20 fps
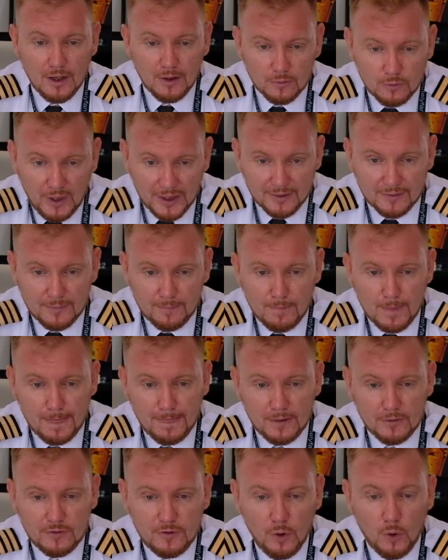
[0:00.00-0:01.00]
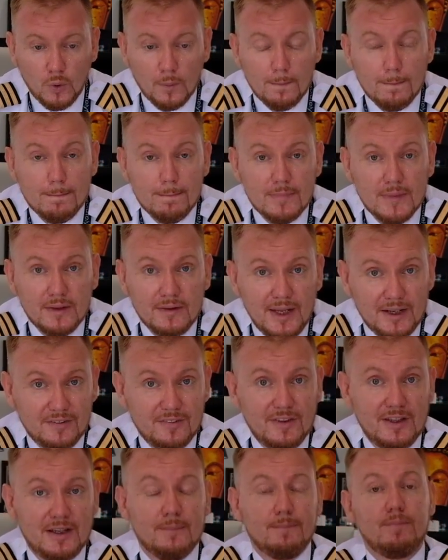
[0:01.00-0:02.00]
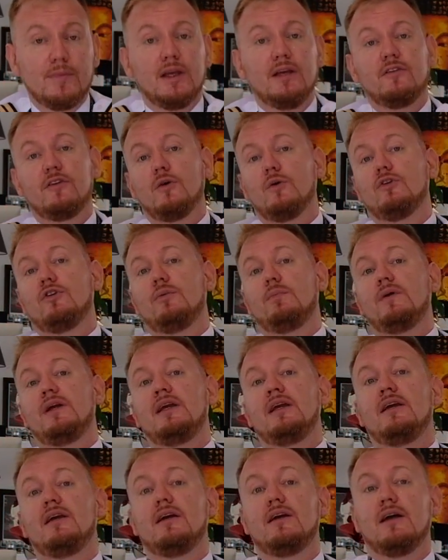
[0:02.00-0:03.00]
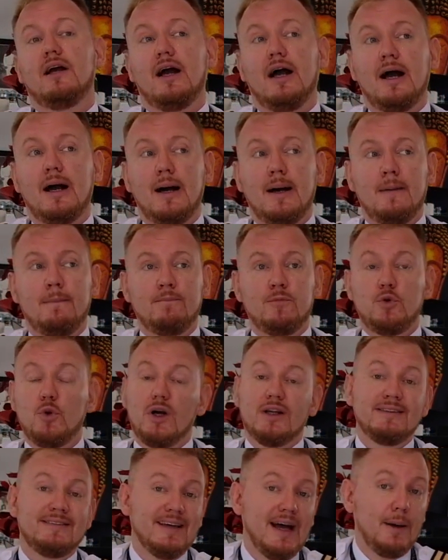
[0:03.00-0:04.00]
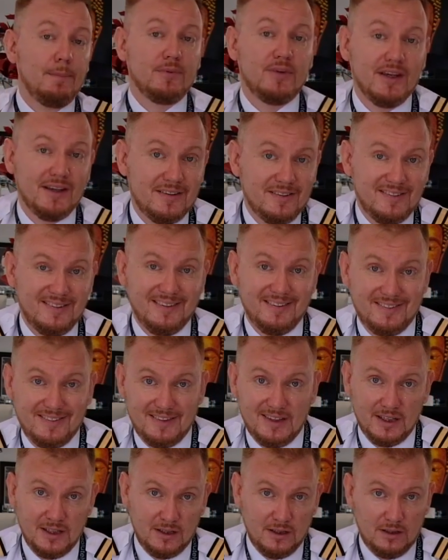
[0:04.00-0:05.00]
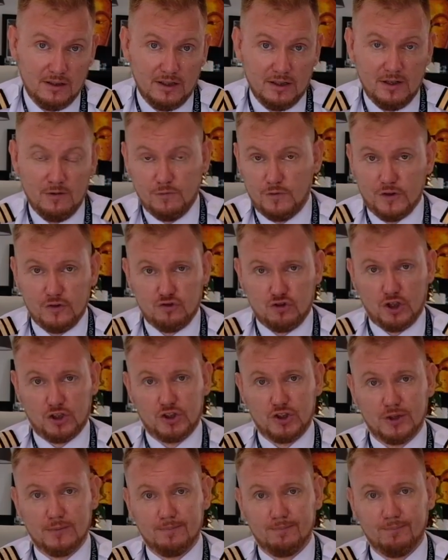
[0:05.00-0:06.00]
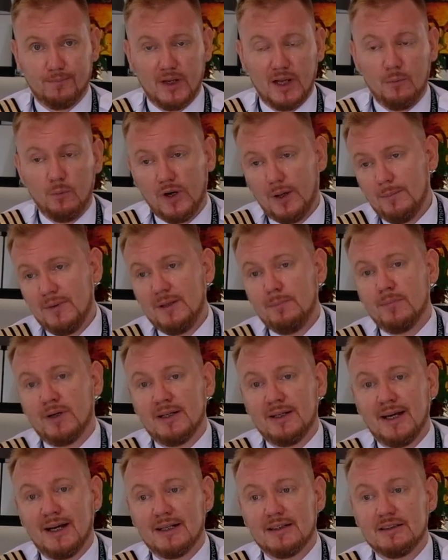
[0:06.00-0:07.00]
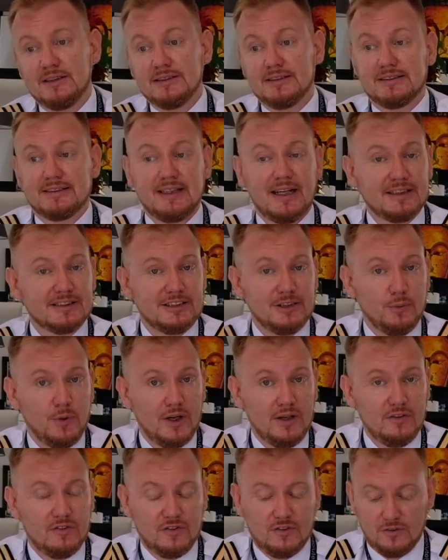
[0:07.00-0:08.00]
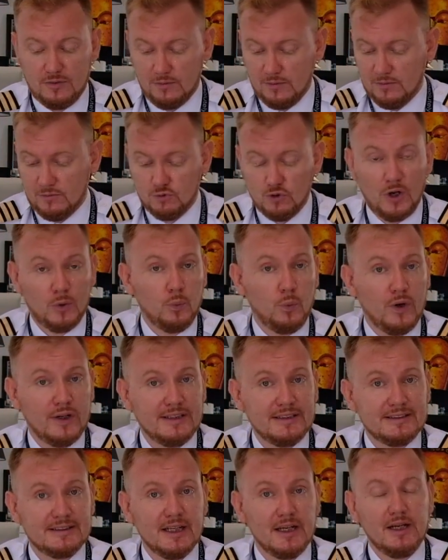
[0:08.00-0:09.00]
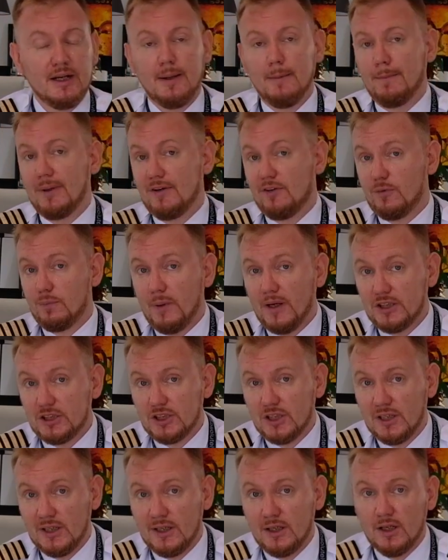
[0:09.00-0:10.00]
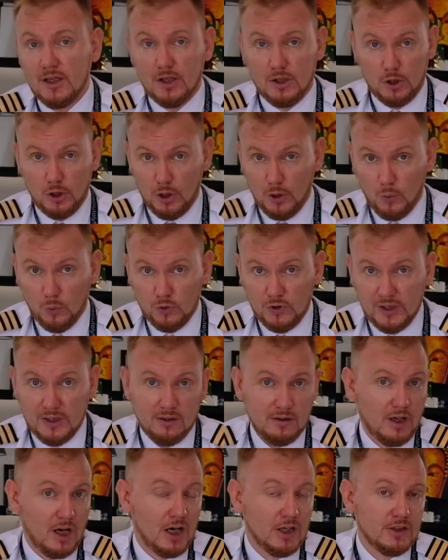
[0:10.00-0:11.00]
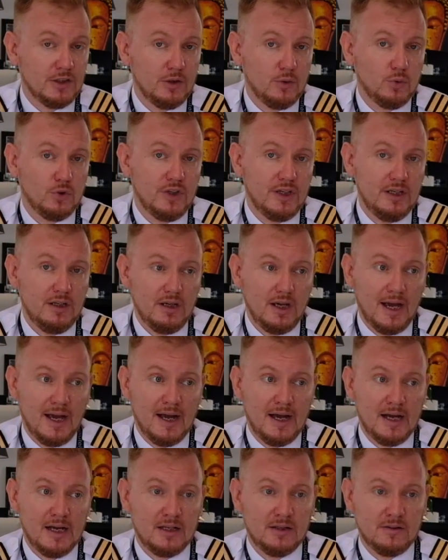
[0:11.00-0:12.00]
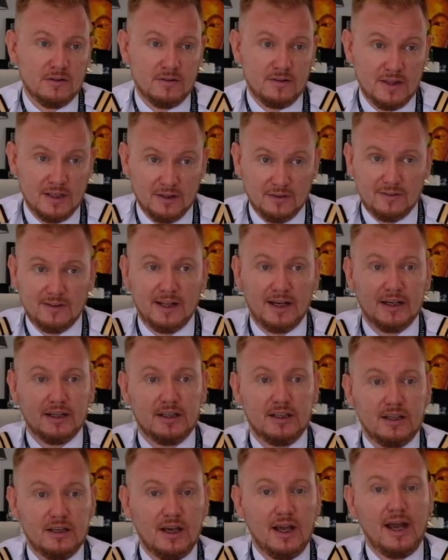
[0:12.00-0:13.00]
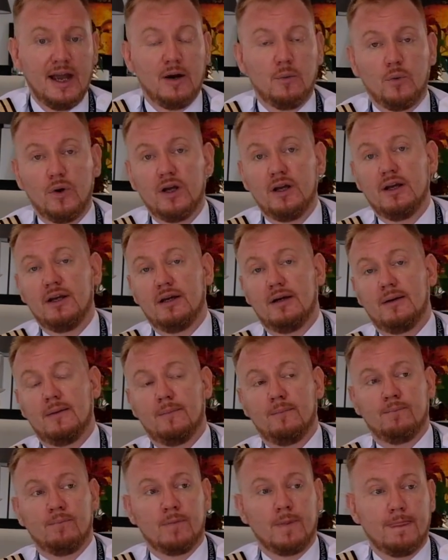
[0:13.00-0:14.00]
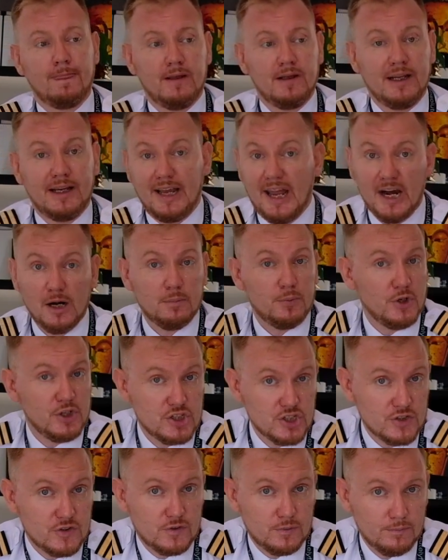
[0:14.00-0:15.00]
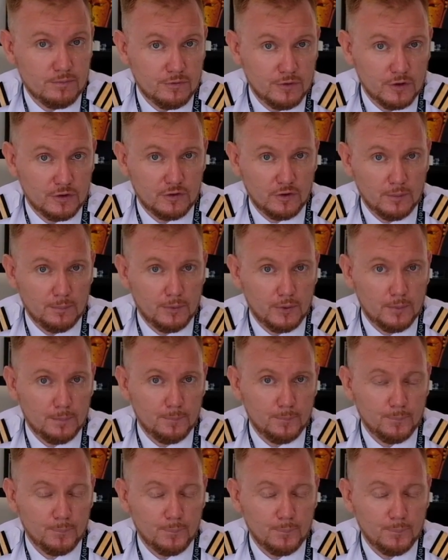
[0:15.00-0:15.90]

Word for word: Right, so next thing is going to be um, to adapt existing infrastructure. And what I mean by that is taxiways, runways, but especially loading, unloading, and things like airway, um, like air bridges, for example.